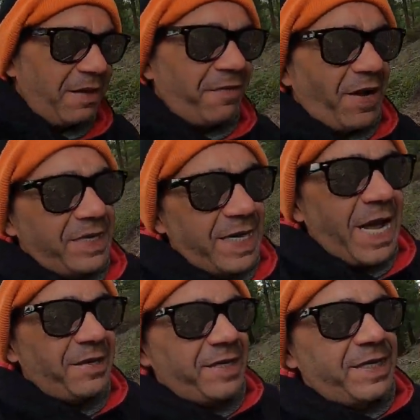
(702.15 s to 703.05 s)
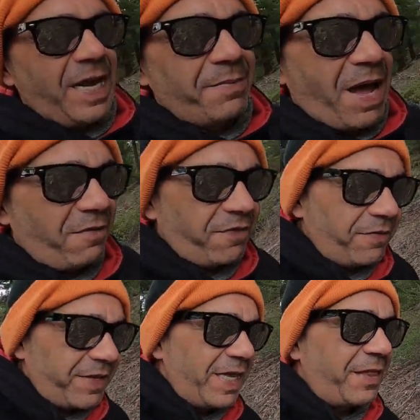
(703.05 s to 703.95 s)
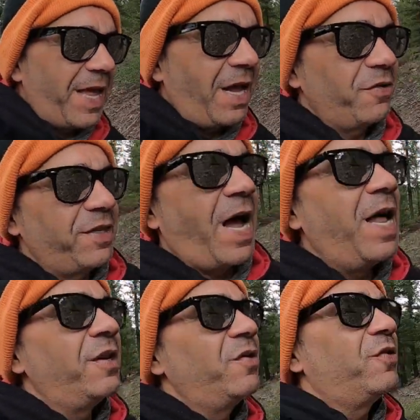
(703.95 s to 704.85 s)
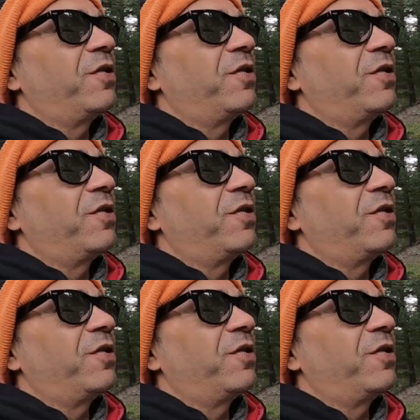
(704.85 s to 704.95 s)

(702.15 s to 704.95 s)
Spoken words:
finding out it's going to take about $15,000